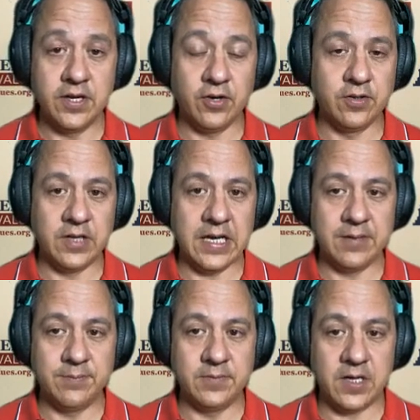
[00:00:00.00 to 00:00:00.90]
Well,
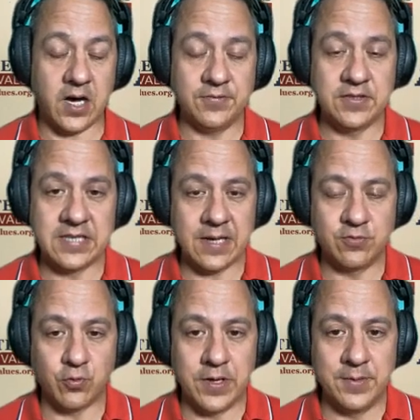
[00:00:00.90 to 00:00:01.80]
and
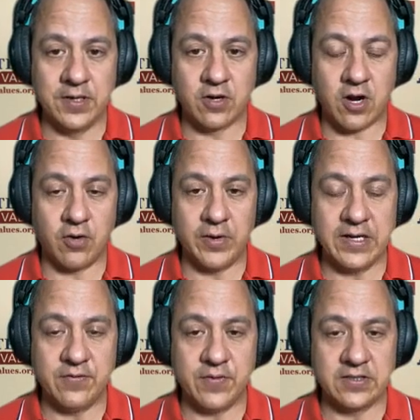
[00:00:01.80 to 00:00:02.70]
oftentimes women are
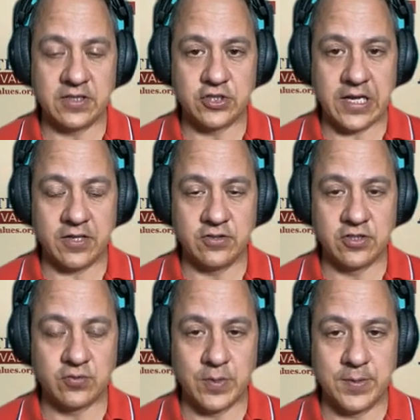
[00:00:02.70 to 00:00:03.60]
already facing
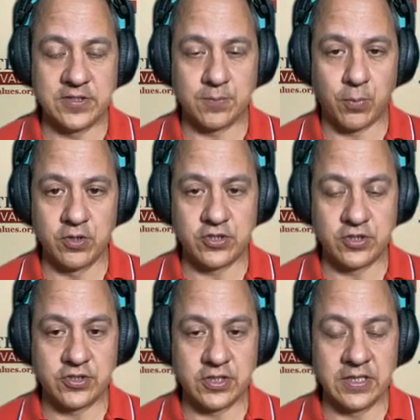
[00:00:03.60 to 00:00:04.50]
challenges, women's
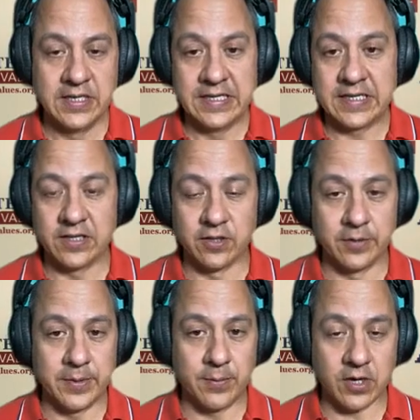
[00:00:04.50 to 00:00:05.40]
sports, just to
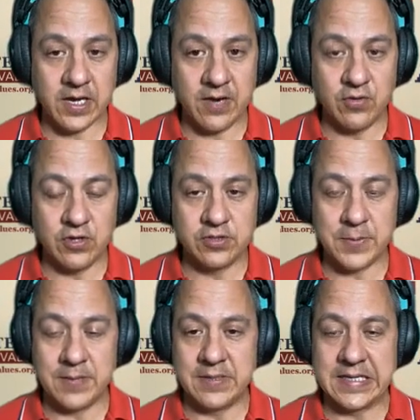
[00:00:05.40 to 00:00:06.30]
get a little bit more
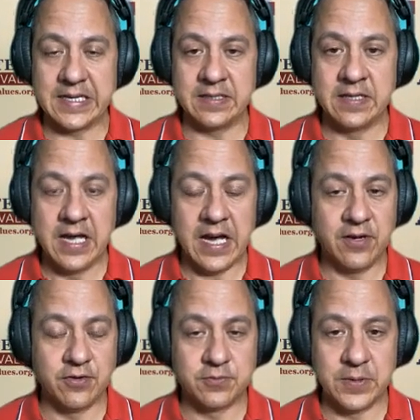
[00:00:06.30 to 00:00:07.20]
coverage, maybe
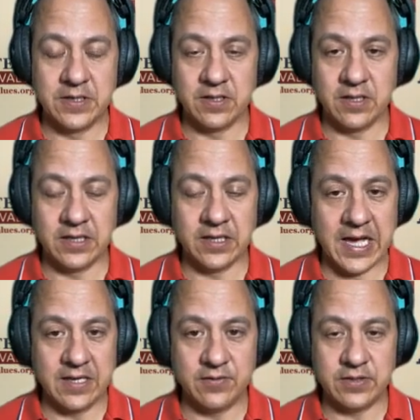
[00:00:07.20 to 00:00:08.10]
I know there's been
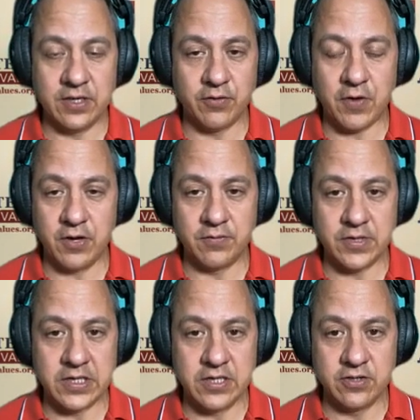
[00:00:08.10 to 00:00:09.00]
a lot,
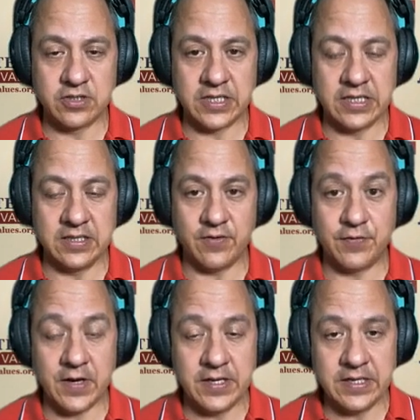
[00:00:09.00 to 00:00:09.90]
fought over the years to
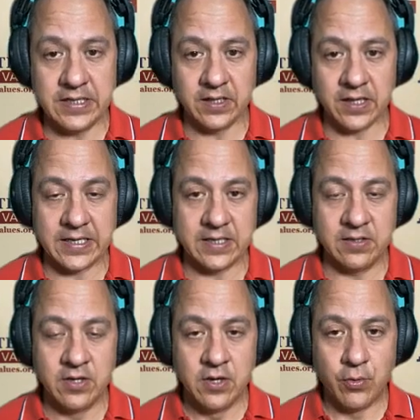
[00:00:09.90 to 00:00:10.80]
get funding,
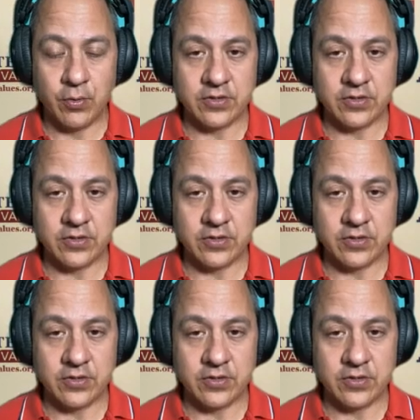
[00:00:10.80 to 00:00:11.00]
like in